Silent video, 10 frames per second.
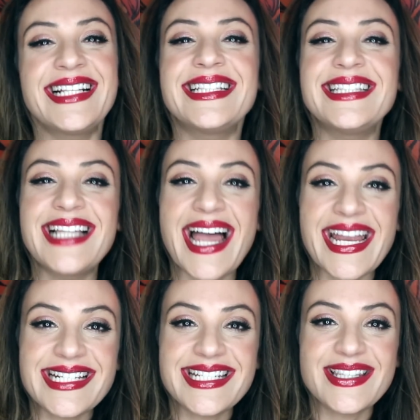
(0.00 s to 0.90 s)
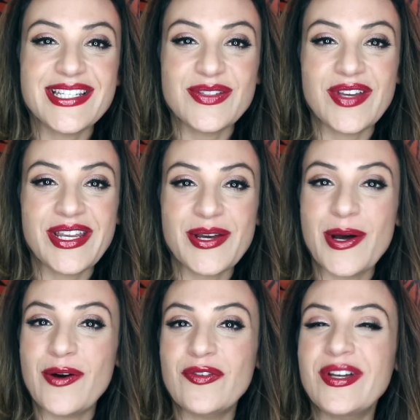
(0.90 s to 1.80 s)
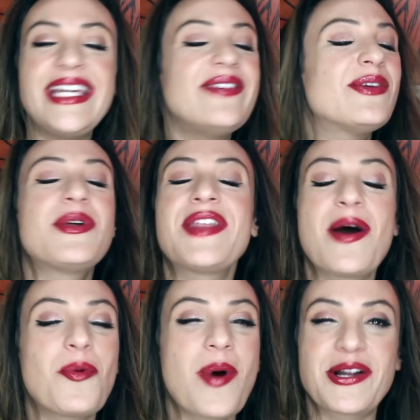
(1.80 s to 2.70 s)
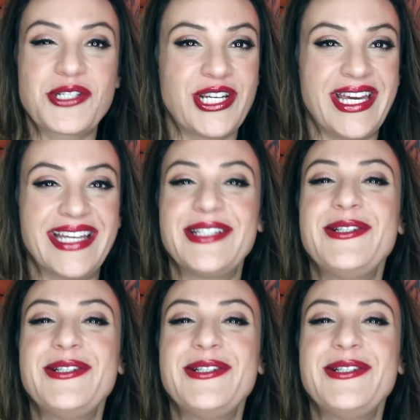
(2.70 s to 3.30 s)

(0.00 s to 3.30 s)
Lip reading: liked this video even without watching it.